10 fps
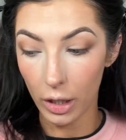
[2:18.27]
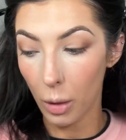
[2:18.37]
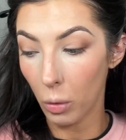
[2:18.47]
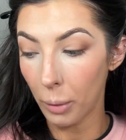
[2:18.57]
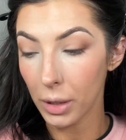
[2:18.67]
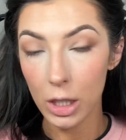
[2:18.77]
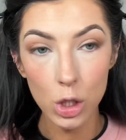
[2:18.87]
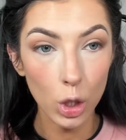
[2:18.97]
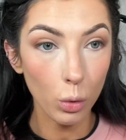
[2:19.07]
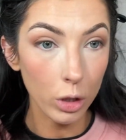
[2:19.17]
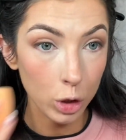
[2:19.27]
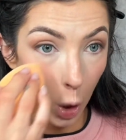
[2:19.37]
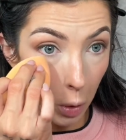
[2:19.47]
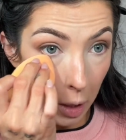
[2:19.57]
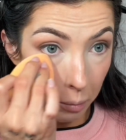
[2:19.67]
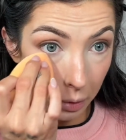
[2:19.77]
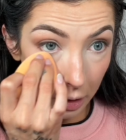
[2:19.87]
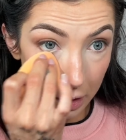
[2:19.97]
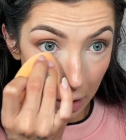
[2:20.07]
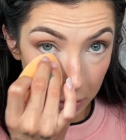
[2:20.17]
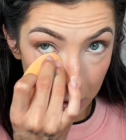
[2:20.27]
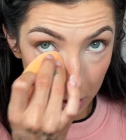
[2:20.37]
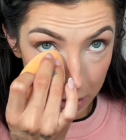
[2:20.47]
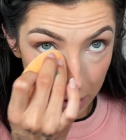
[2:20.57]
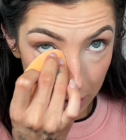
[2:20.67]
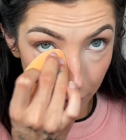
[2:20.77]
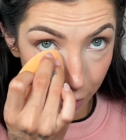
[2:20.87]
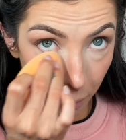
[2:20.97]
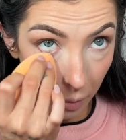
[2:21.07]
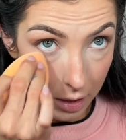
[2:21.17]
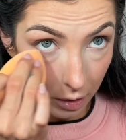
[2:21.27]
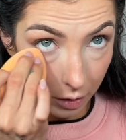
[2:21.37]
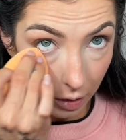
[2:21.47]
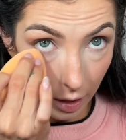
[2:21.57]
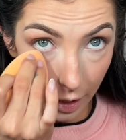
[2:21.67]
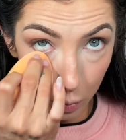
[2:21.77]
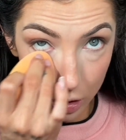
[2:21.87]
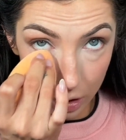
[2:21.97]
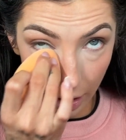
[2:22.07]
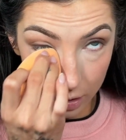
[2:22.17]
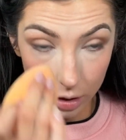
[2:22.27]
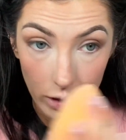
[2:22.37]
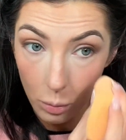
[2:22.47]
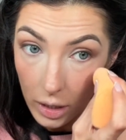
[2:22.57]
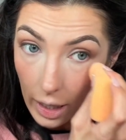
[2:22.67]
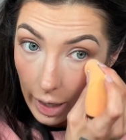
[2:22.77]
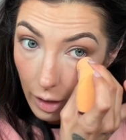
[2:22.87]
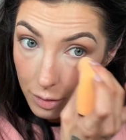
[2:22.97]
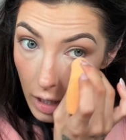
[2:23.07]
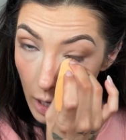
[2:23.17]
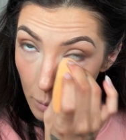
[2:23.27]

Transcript: and what I'm gonna do is go in, blend out the creases from my under eye, which naturally we have,